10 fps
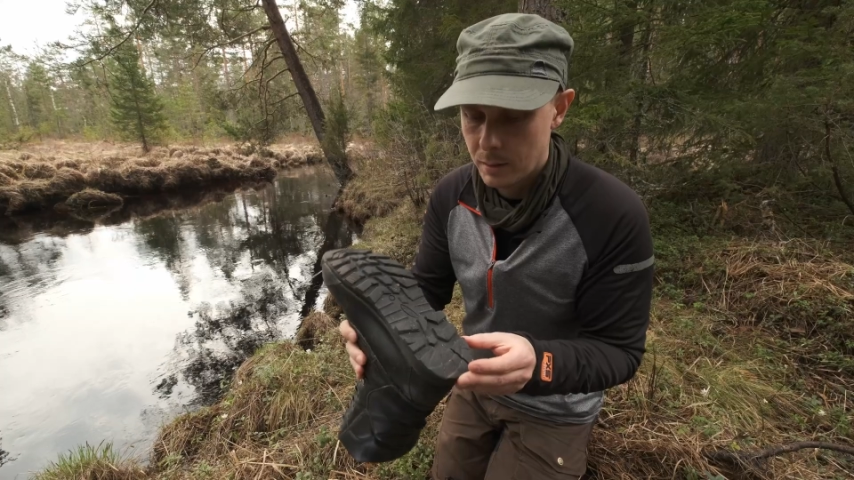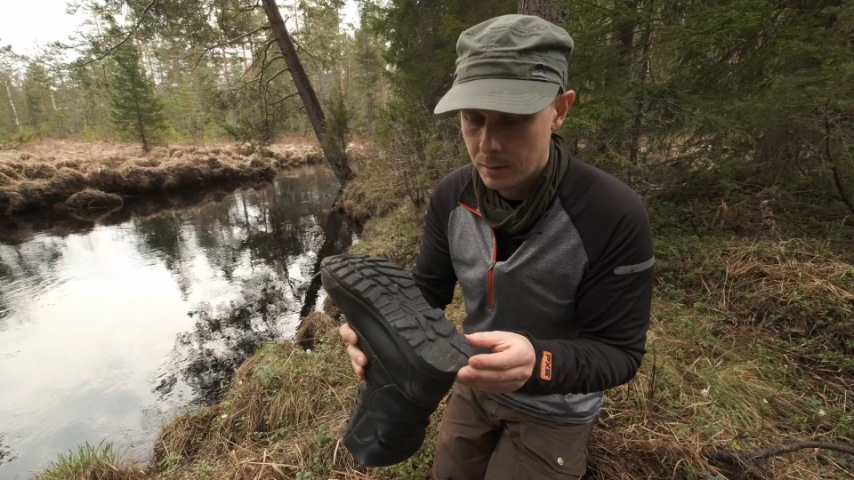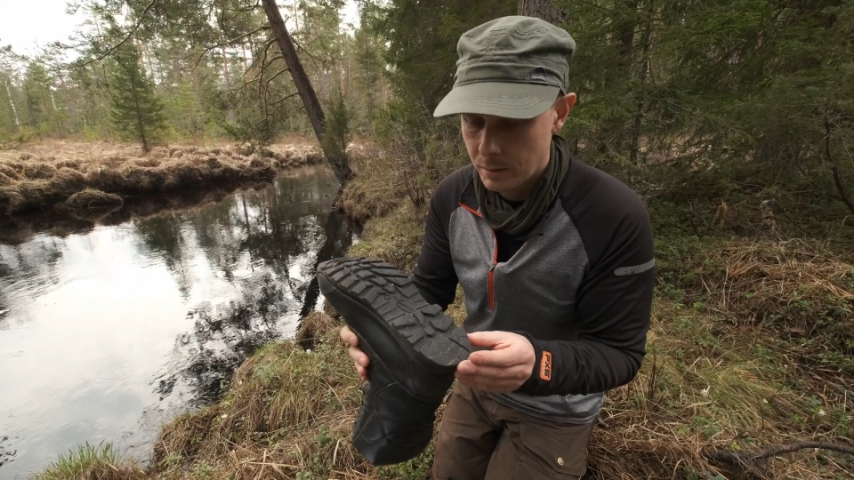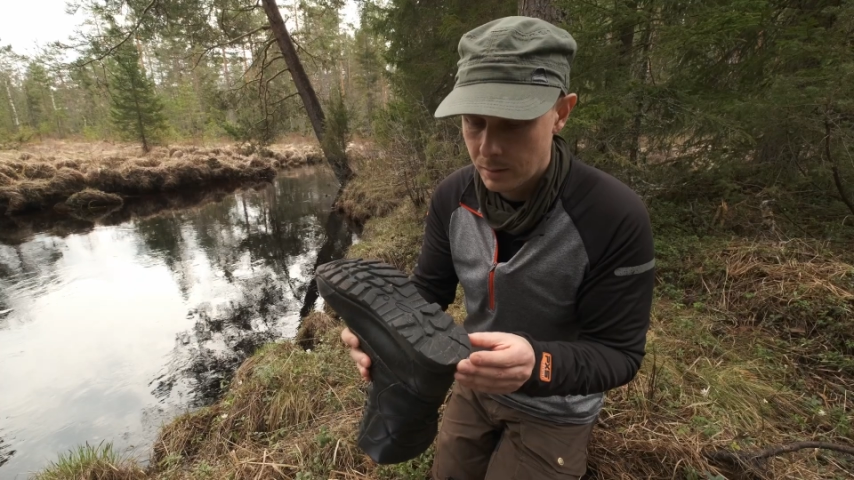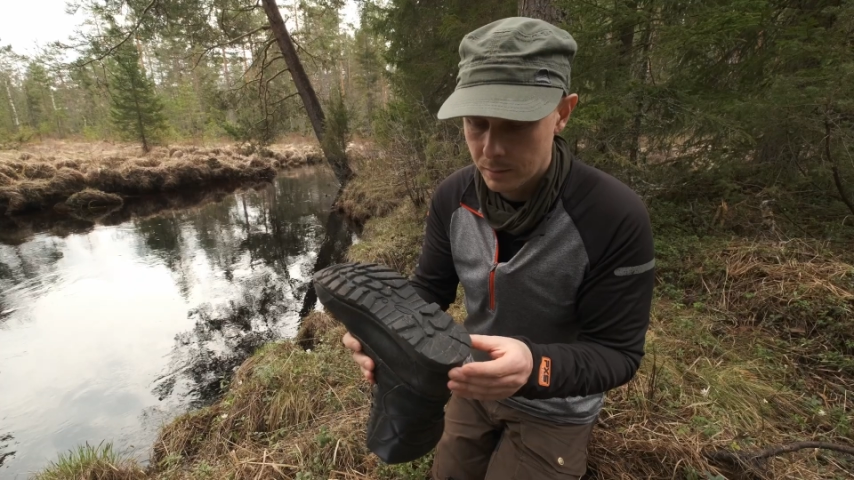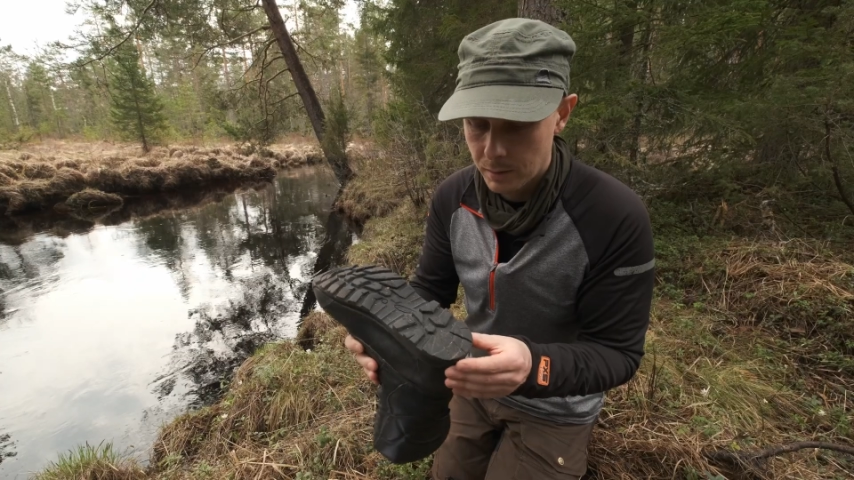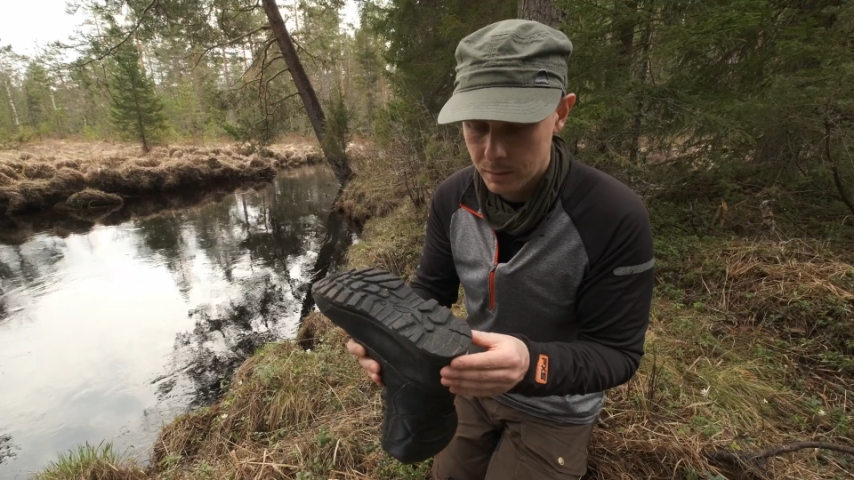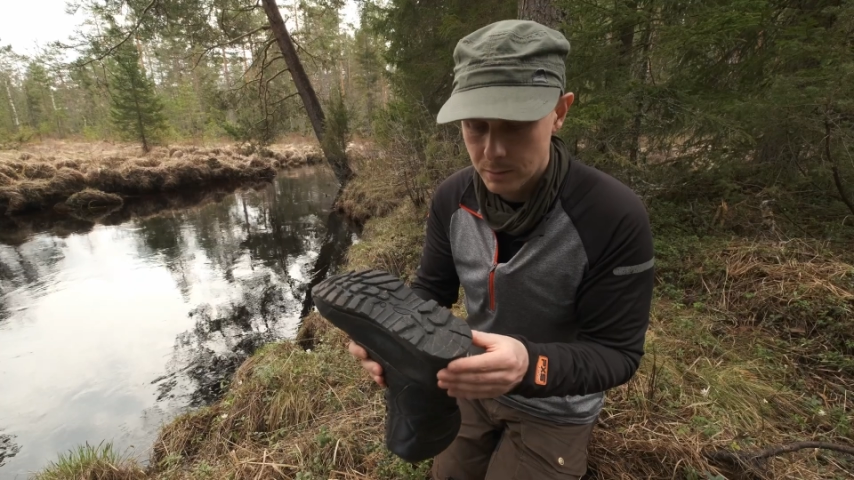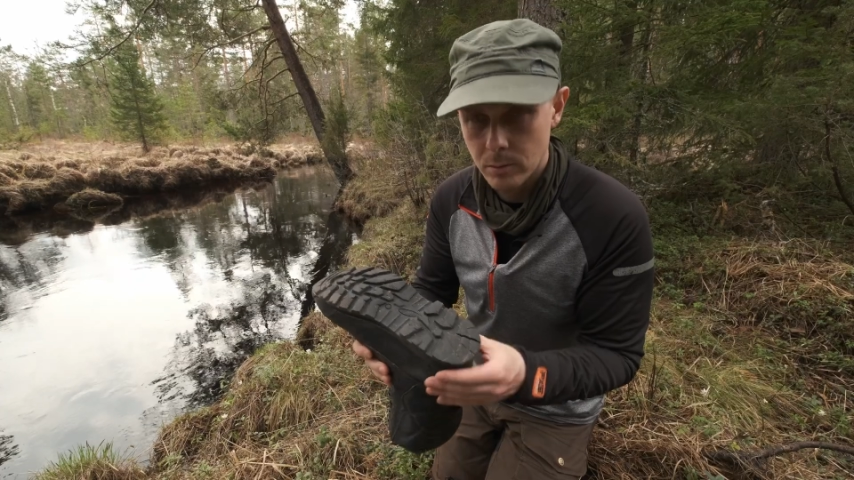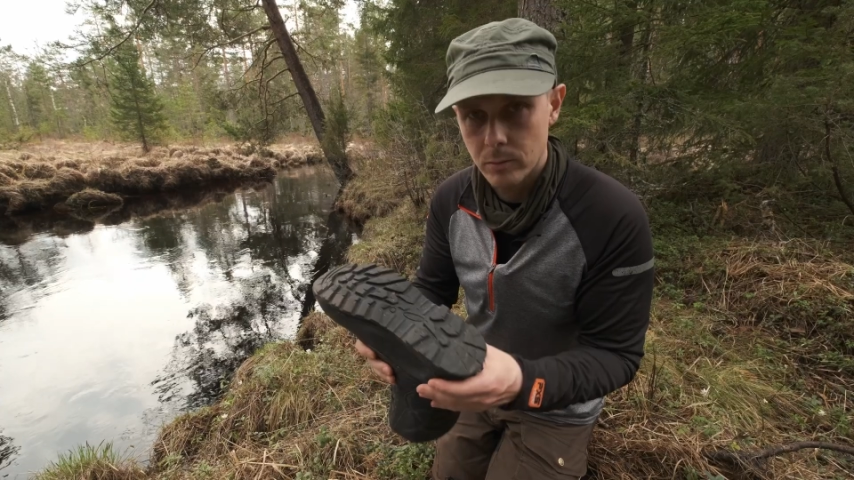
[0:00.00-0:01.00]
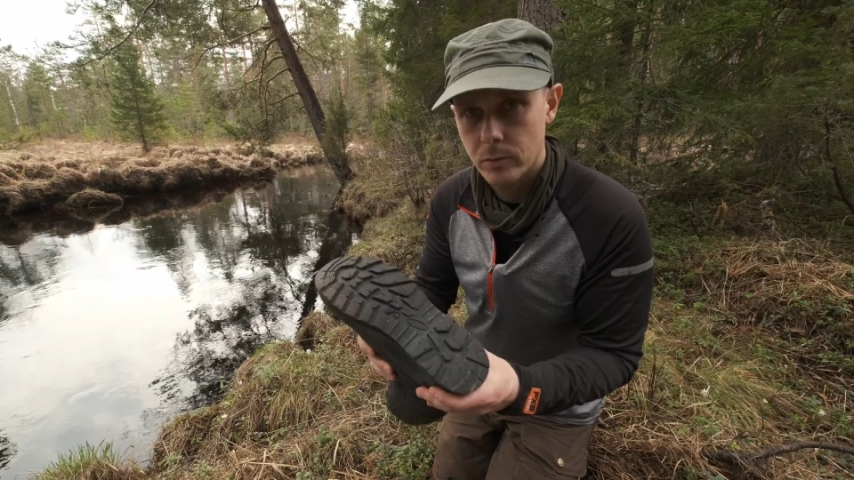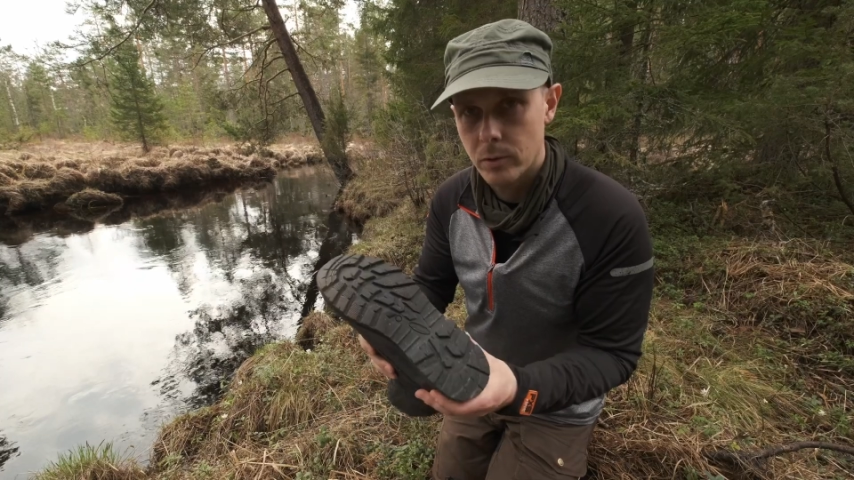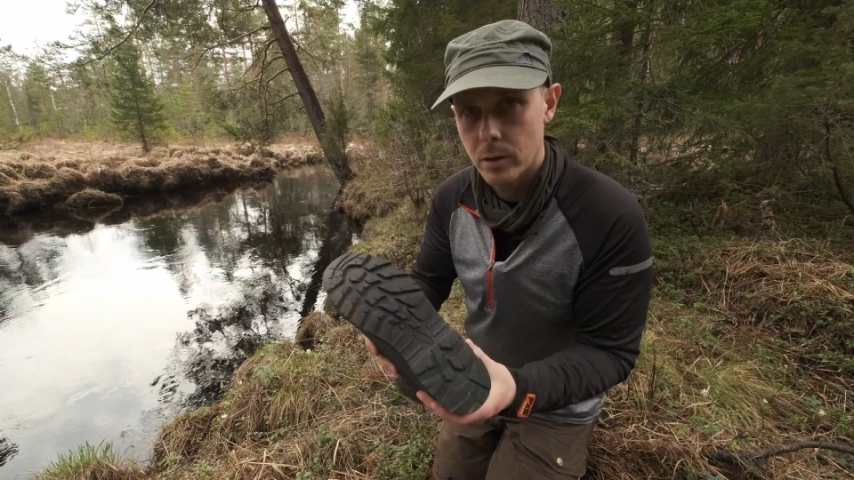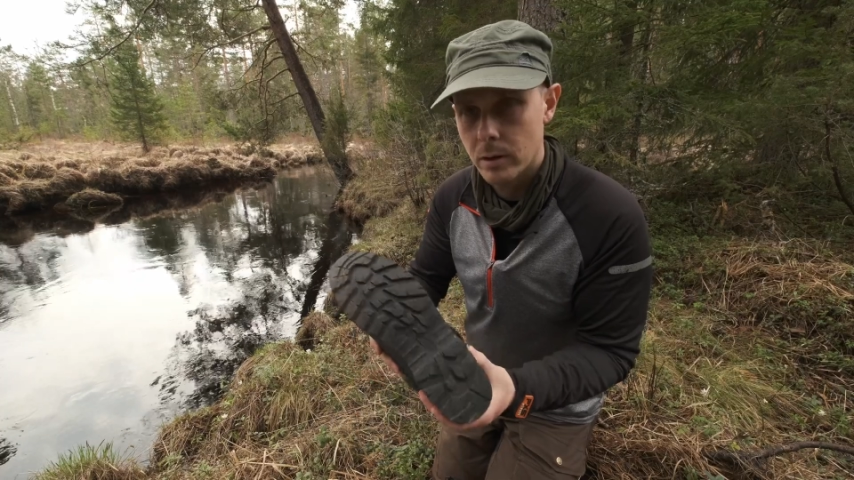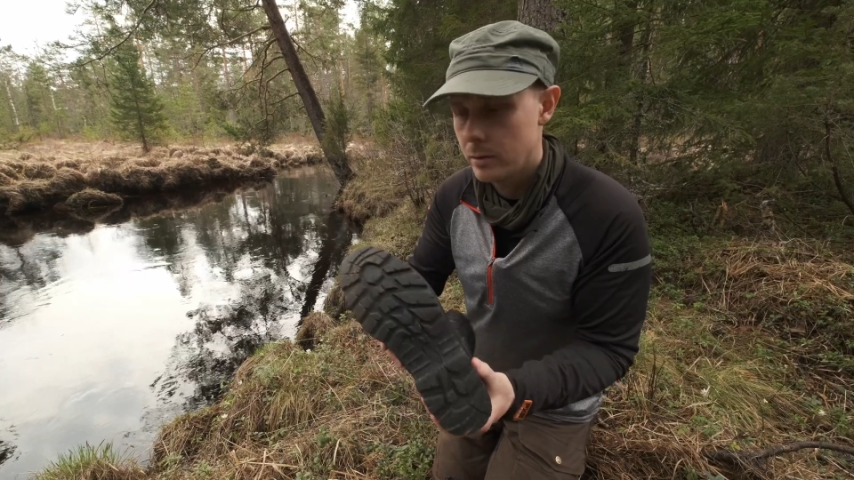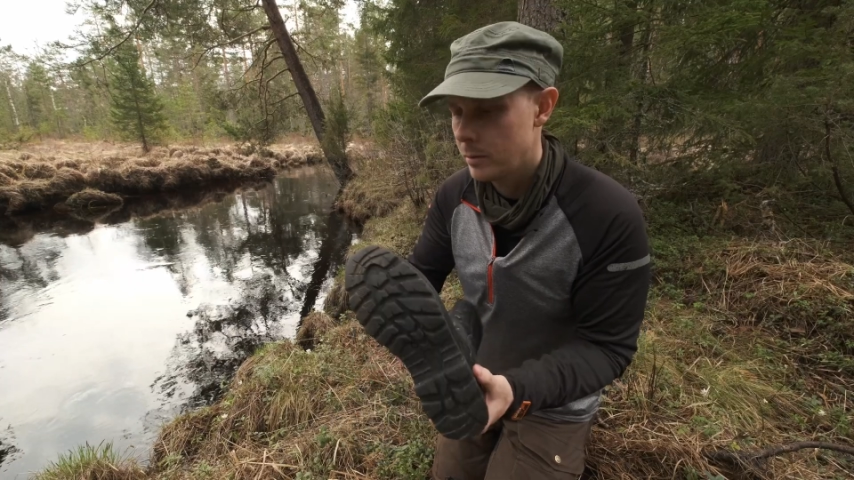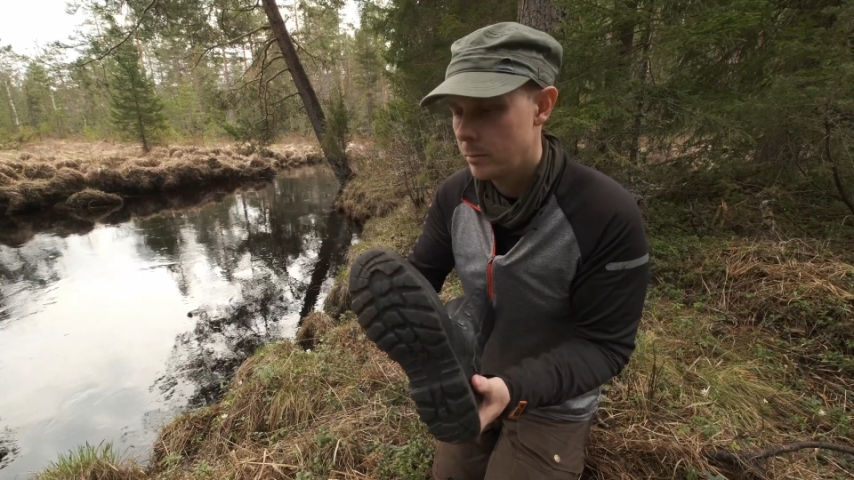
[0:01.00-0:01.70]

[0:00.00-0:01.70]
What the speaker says: didn't get so far,